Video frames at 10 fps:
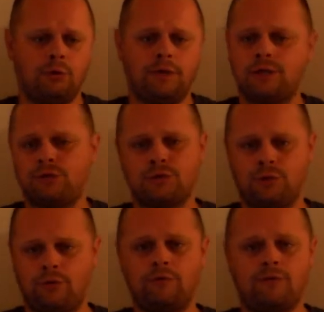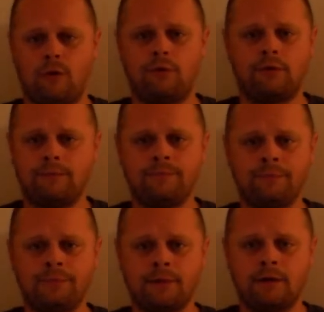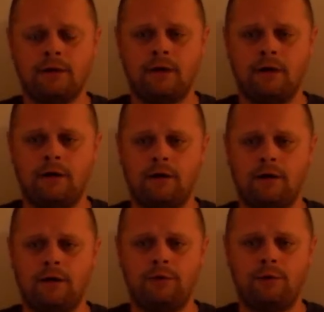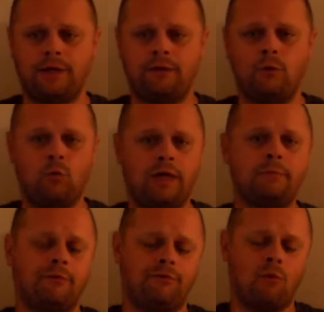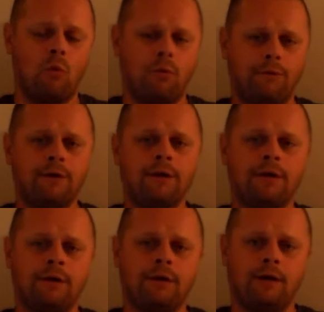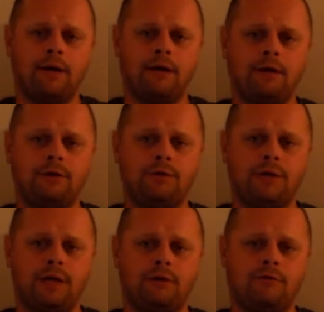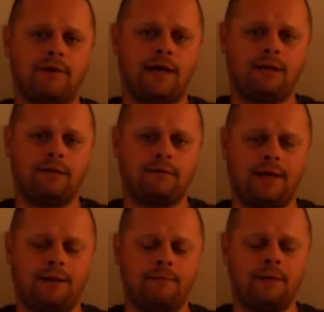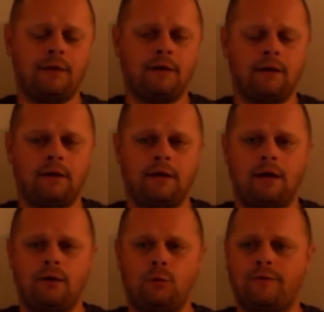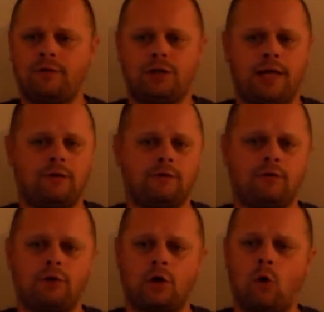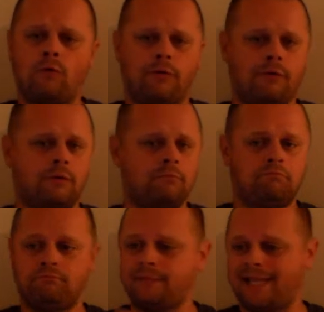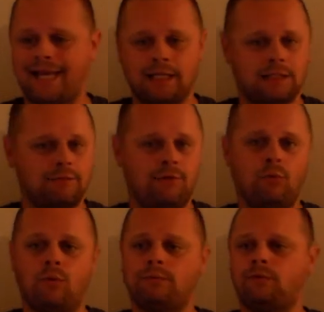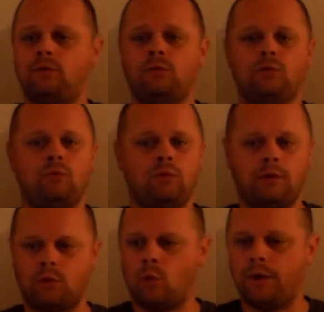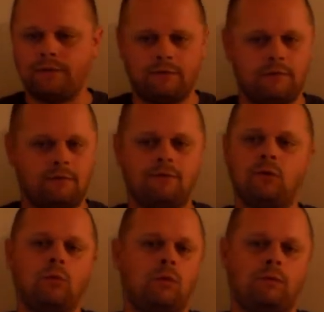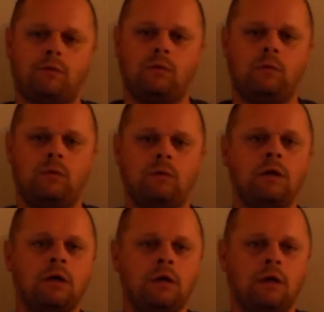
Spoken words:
You'll get your student folder. You'll get it the week before you take your final exam. You have a chance to look over tests if you want to, quizzes if you want to.